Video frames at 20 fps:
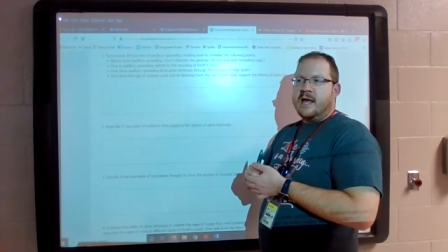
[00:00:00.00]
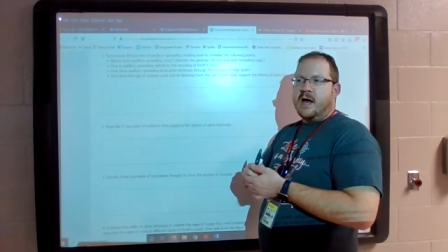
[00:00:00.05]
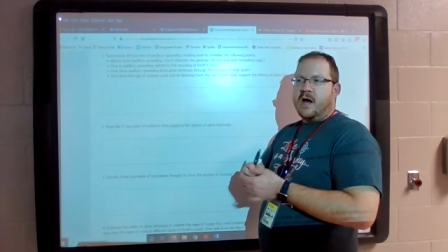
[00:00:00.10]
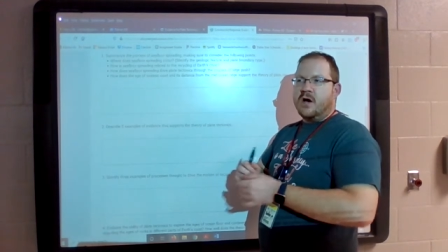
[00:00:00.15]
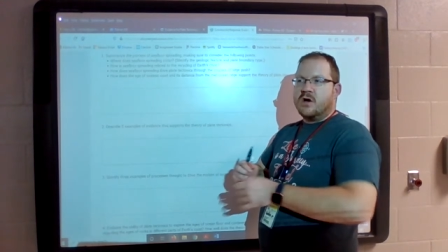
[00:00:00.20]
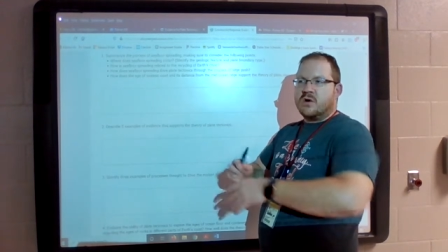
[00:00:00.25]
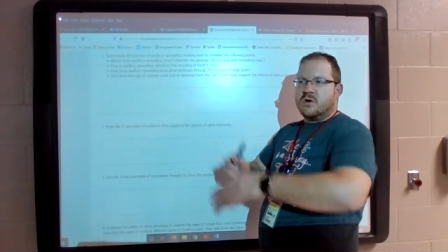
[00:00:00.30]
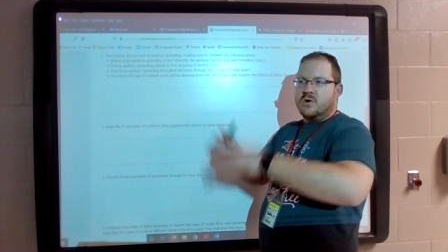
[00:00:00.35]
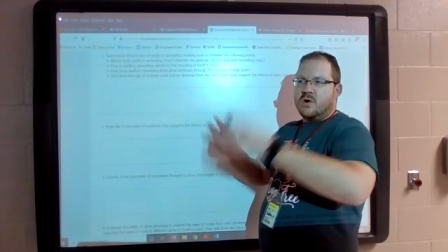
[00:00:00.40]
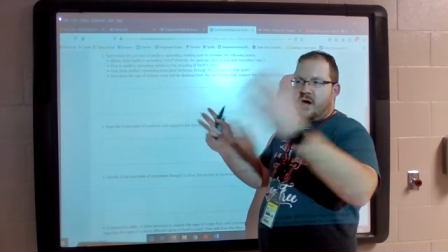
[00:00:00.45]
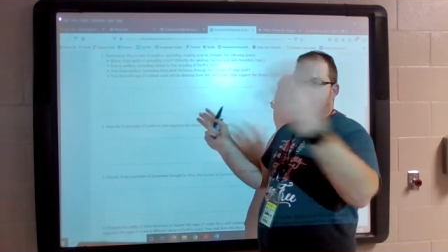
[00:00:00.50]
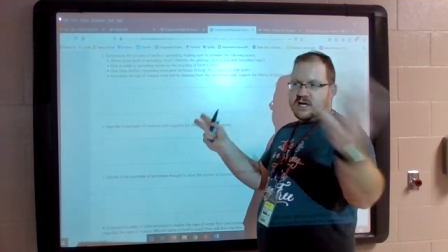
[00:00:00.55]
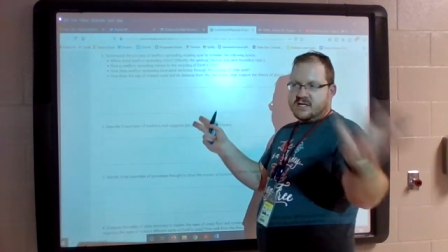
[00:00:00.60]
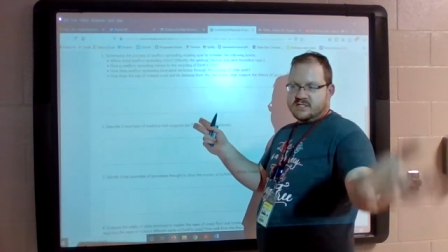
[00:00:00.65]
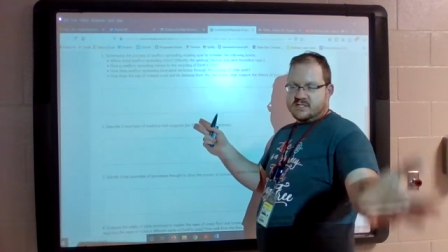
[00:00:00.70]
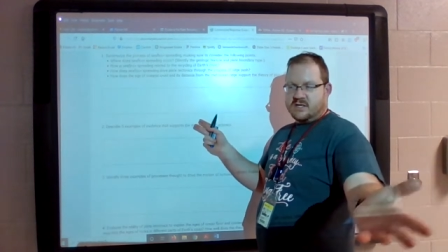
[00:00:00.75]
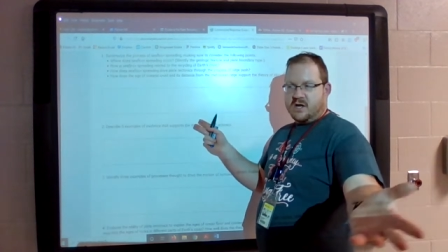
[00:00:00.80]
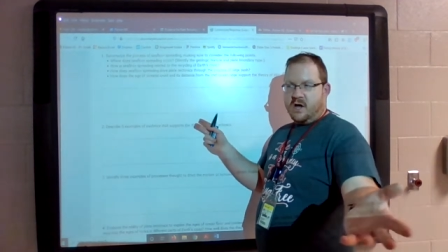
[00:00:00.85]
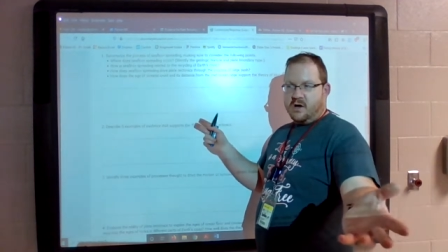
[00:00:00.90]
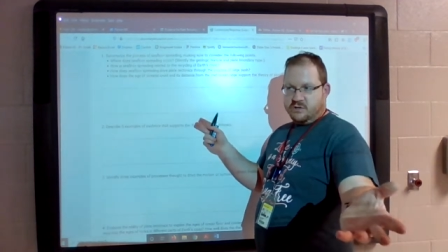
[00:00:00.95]

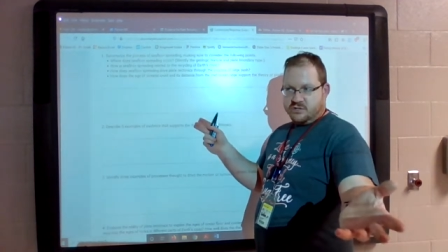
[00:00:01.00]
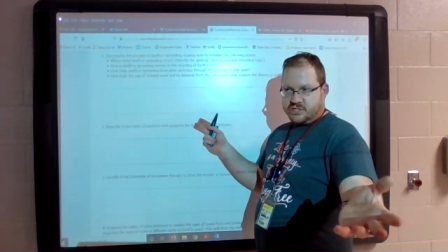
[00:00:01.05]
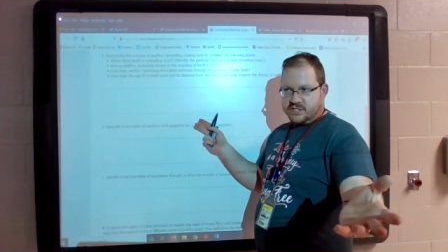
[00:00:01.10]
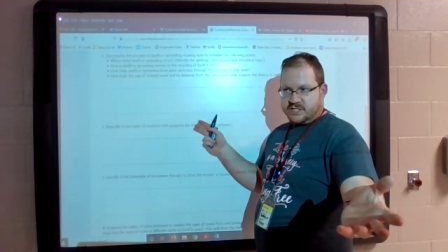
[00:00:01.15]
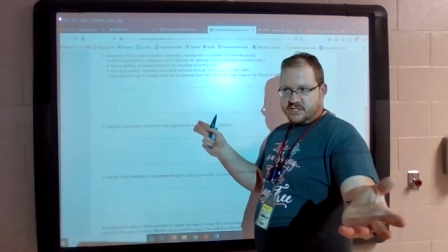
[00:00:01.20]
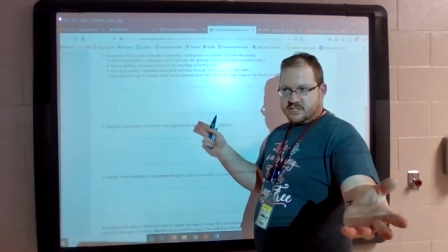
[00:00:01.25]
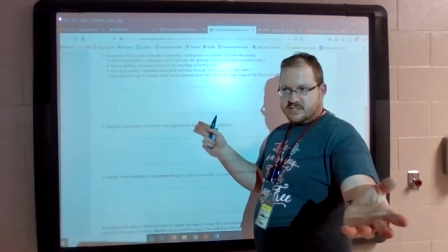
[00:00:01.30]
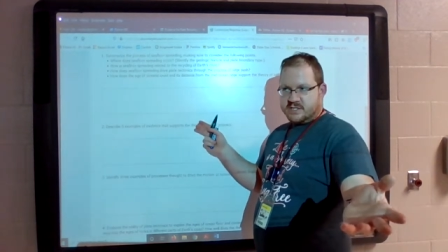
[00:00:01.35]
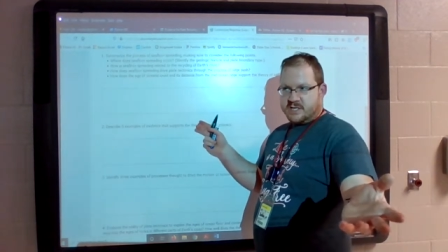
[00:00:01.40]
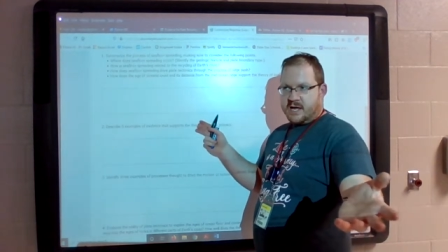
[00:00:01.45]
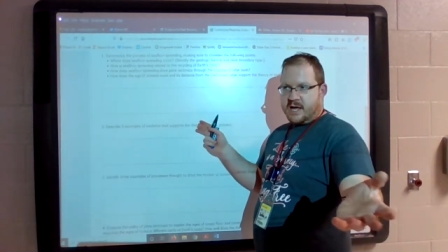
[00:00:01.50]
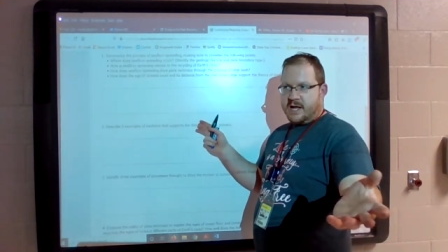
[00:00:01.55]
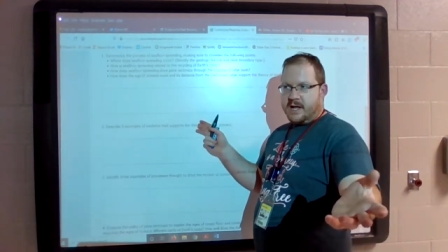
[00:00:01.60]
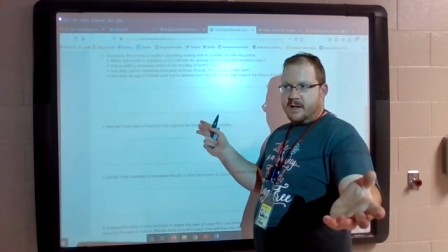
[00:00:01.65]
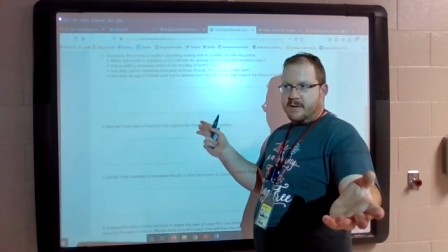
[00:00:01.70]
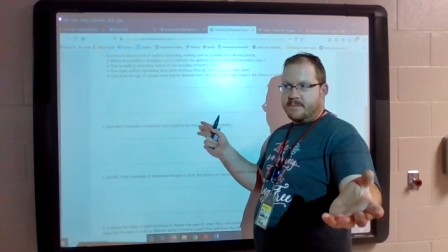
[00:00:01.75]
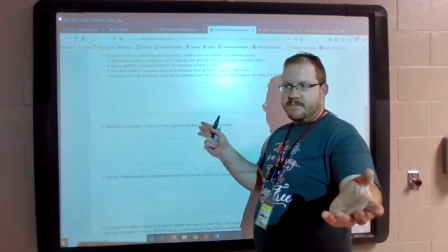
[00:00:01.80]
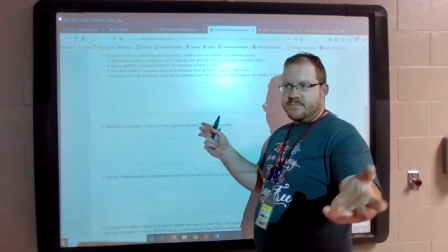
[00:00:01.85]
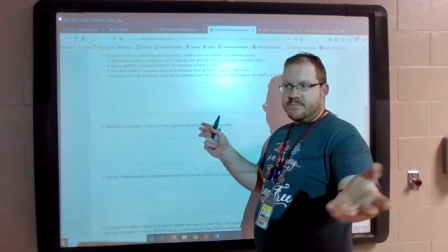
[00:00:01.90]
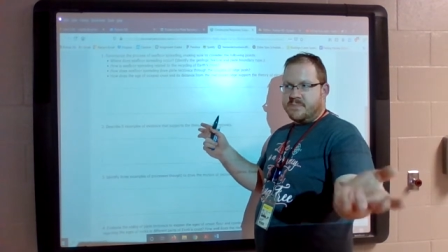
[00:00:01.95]
across oceans, um,